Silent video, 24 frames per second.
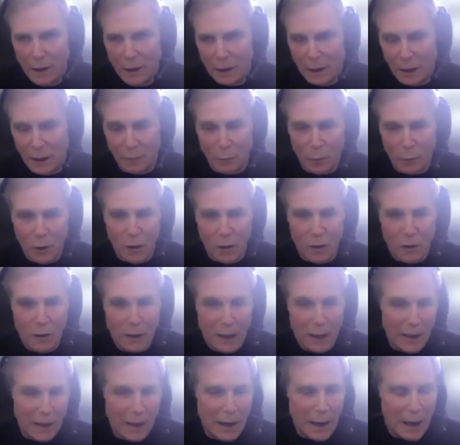can work,
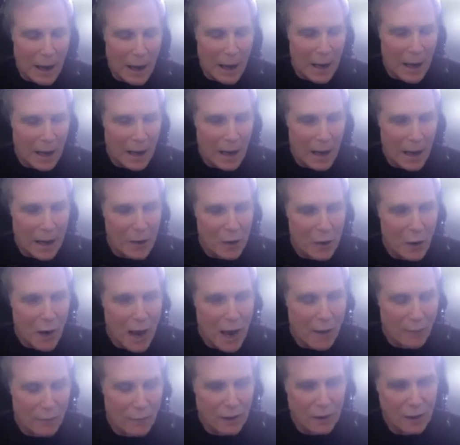and and you
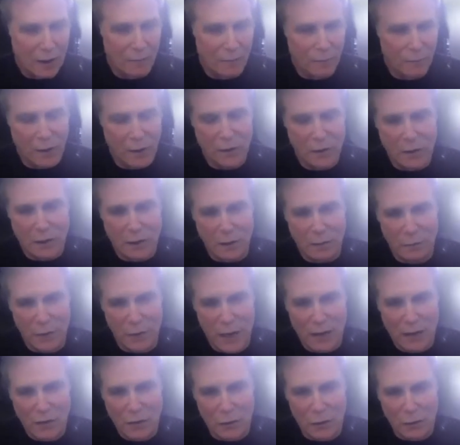have to convince an
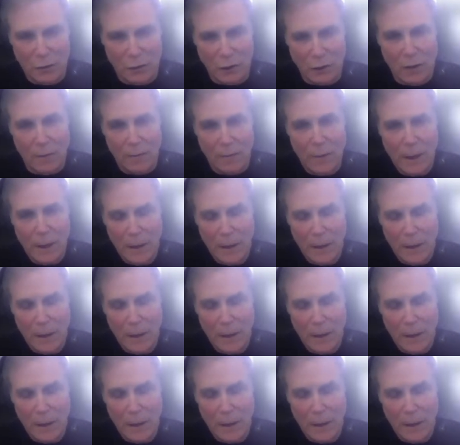investor, look,